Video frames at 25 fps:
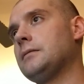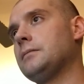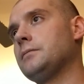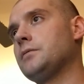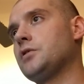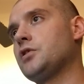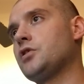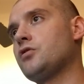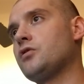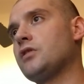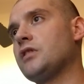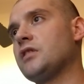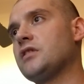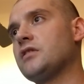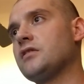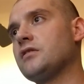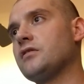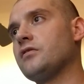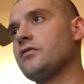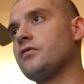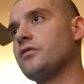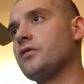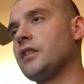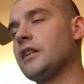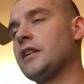streaks
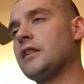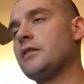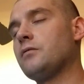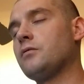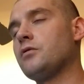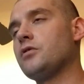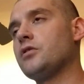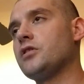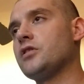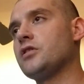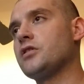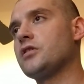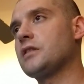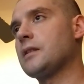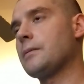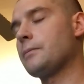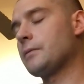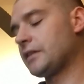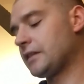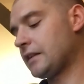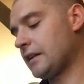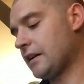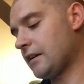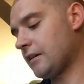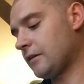of light were just
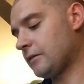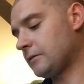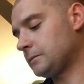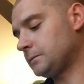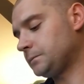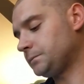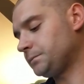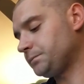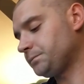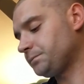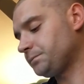coming down.